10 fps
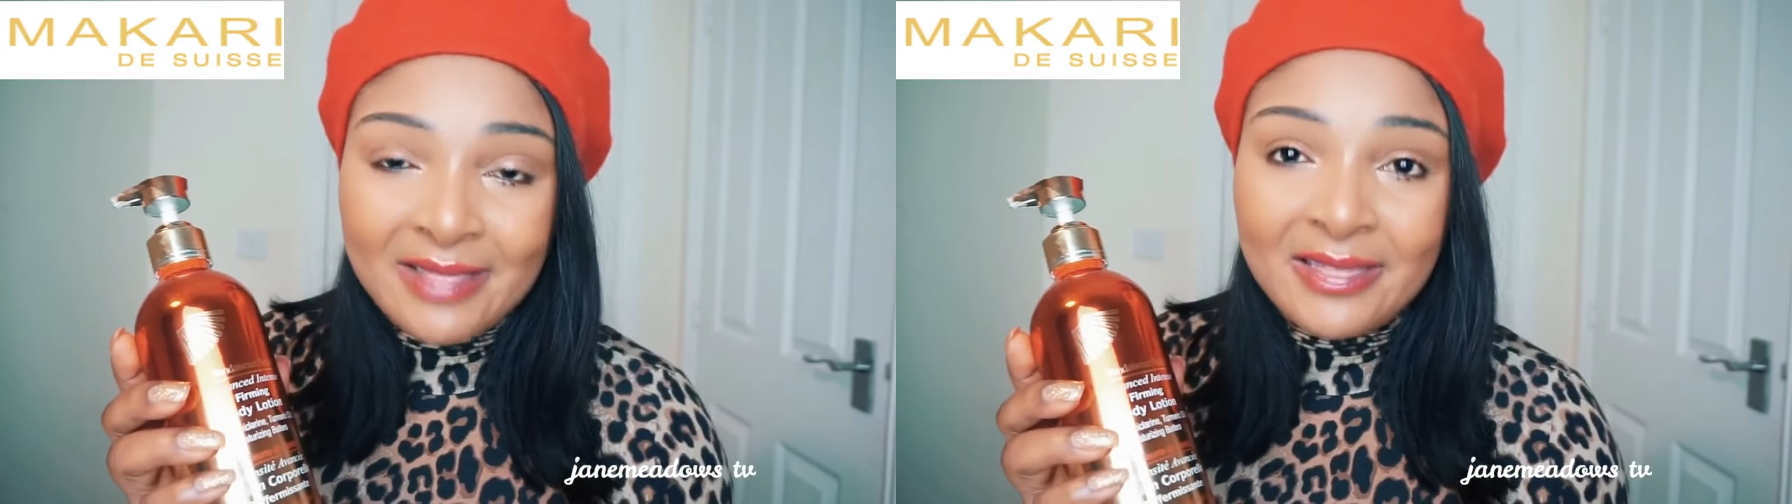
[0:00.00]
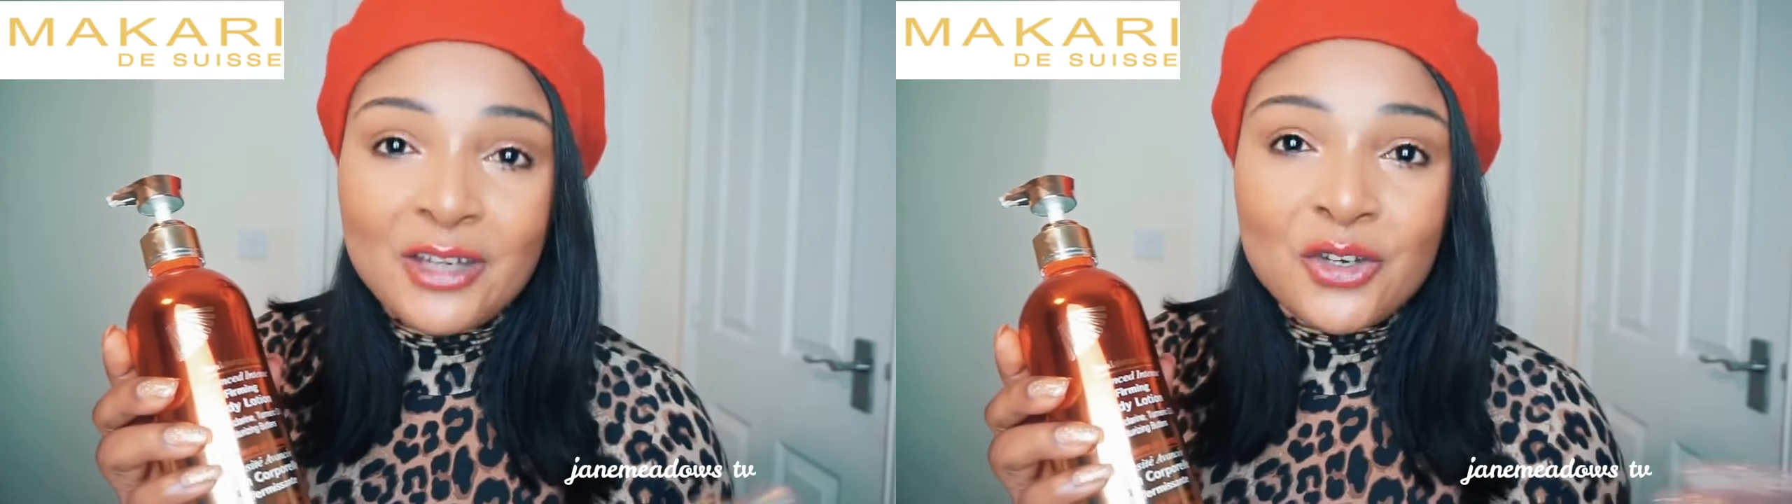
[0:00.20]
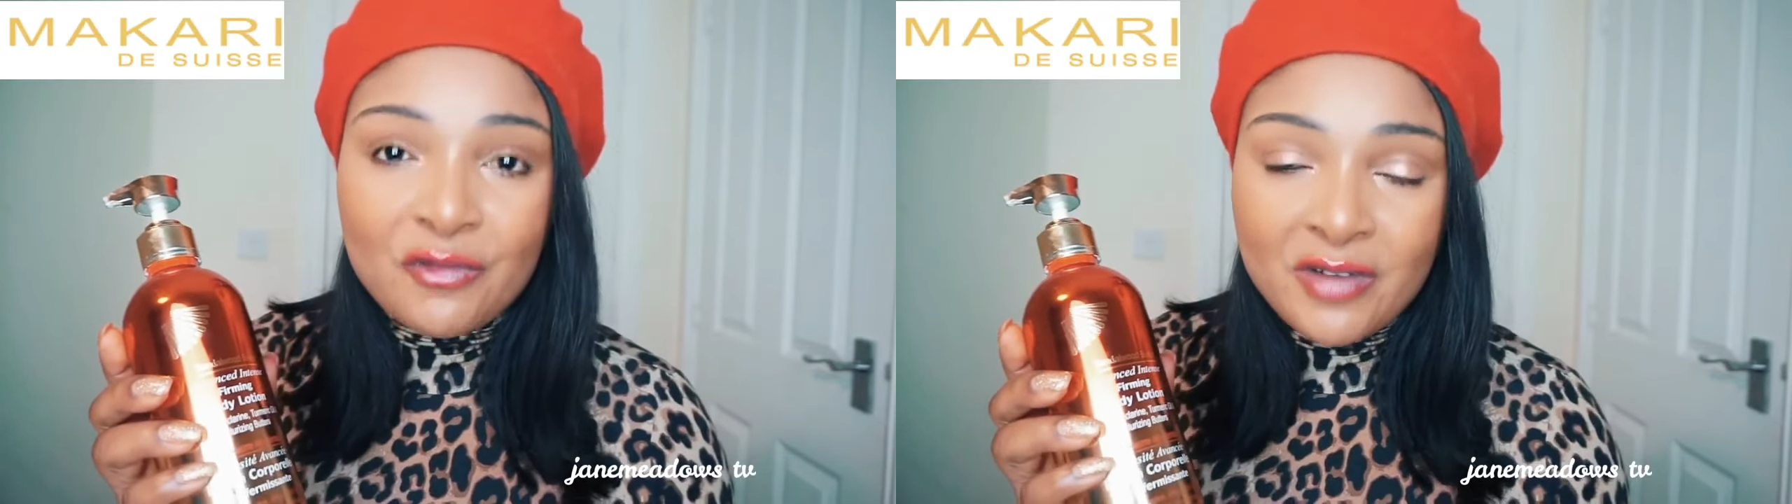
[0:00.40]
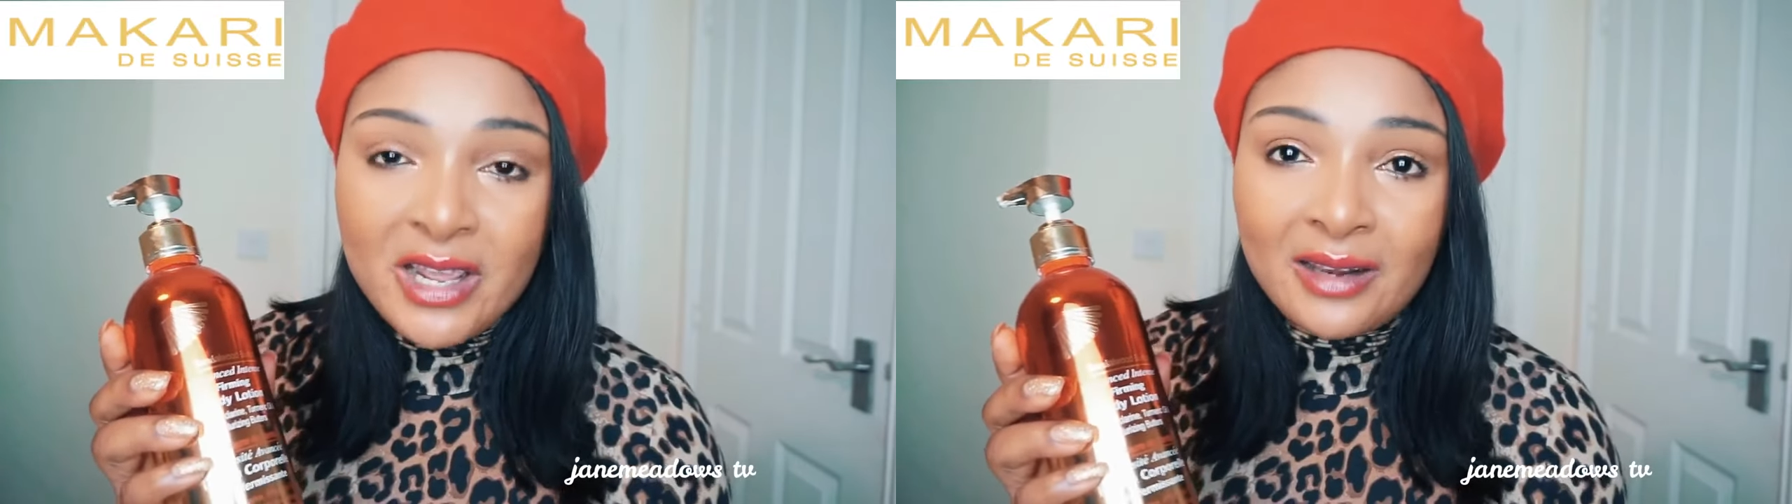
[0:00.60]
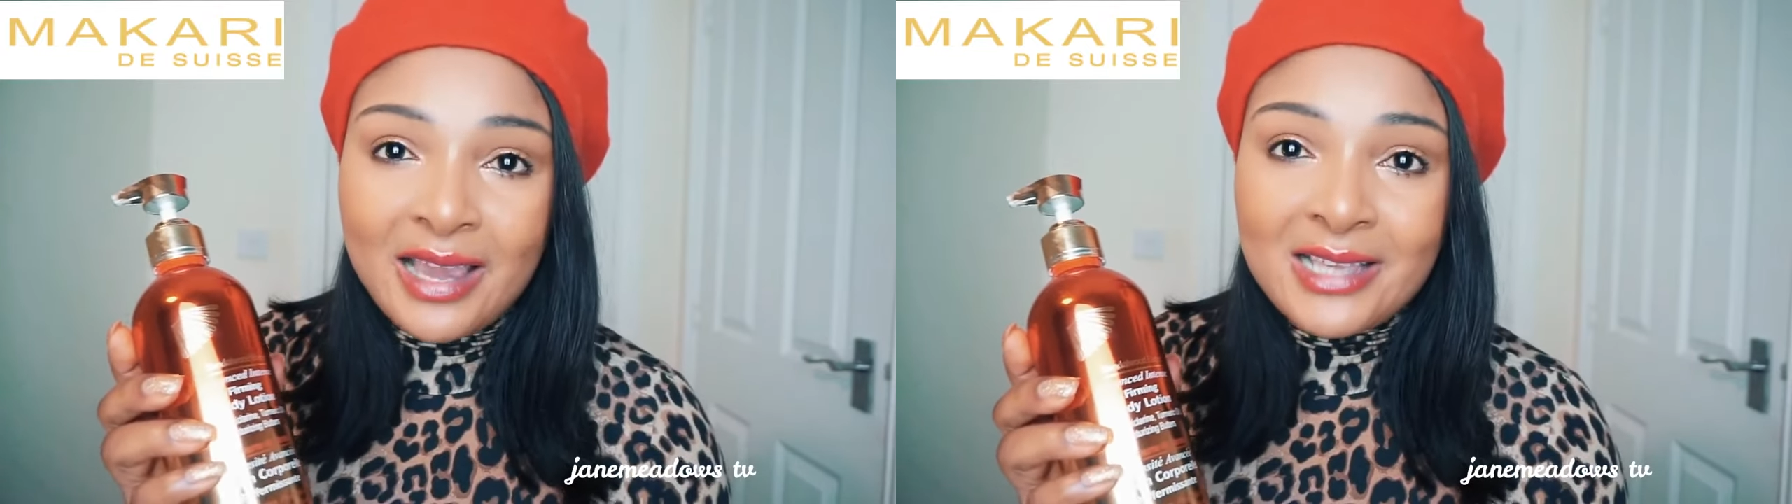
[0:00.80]
and then you
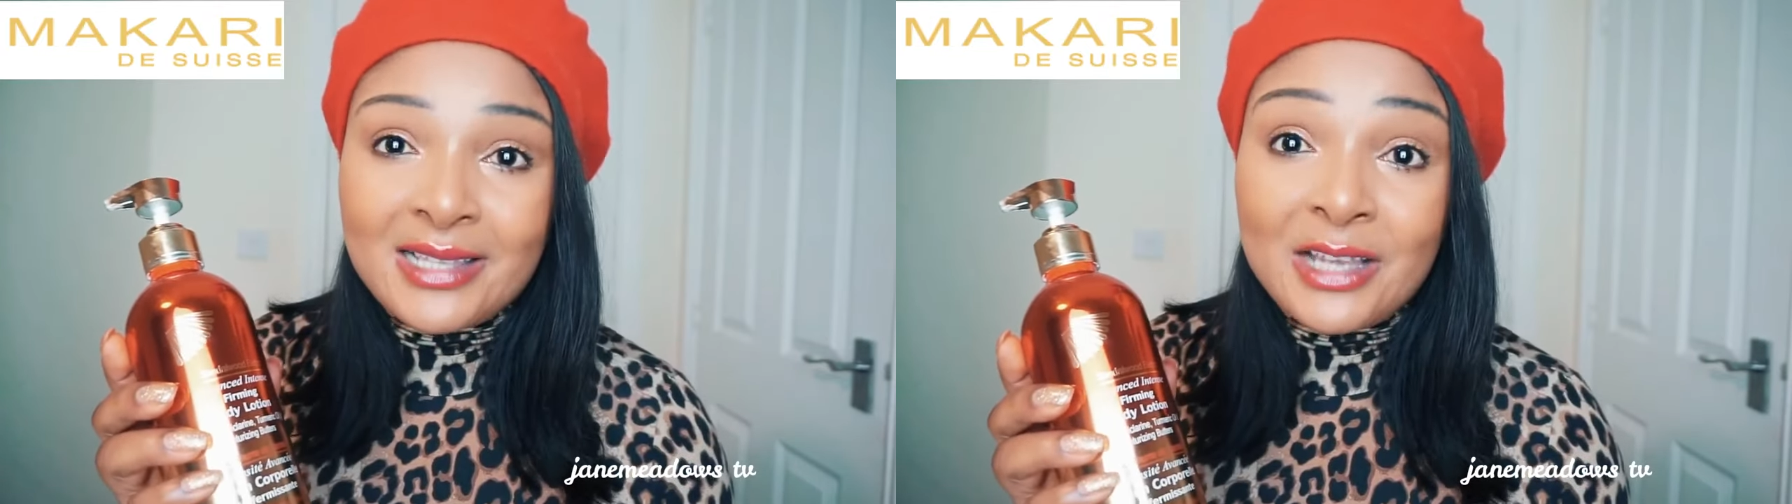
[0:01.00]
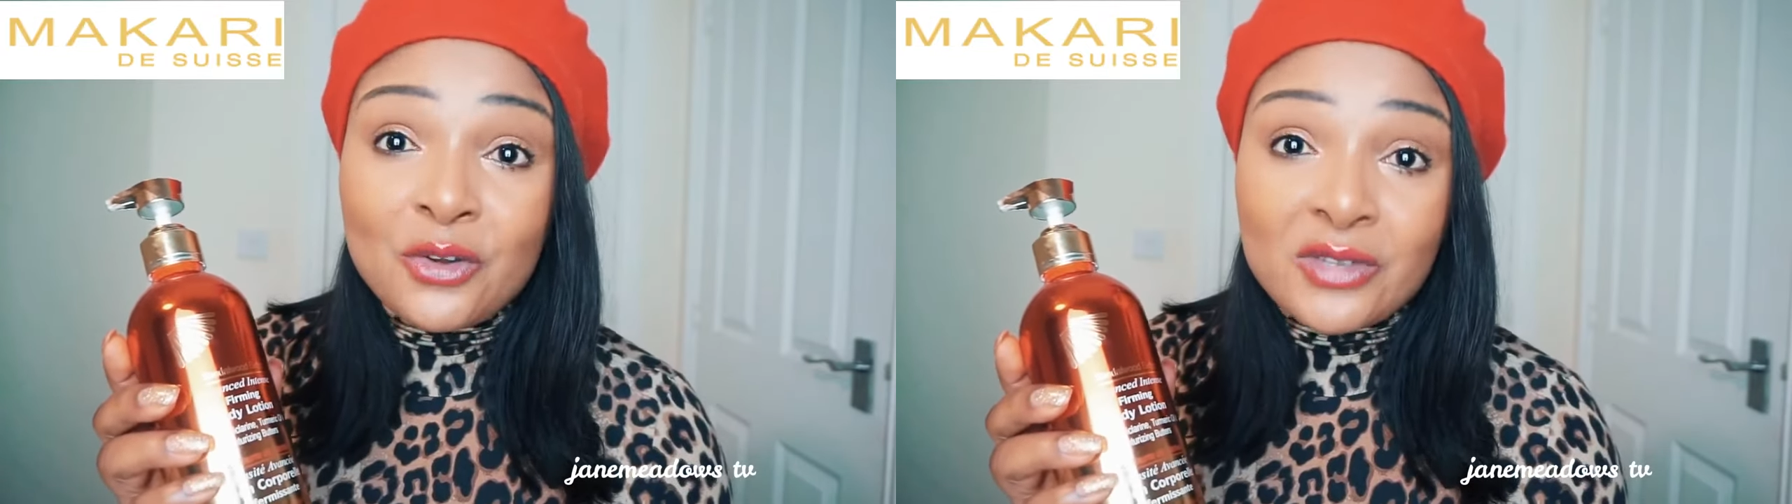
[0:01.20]
realize that your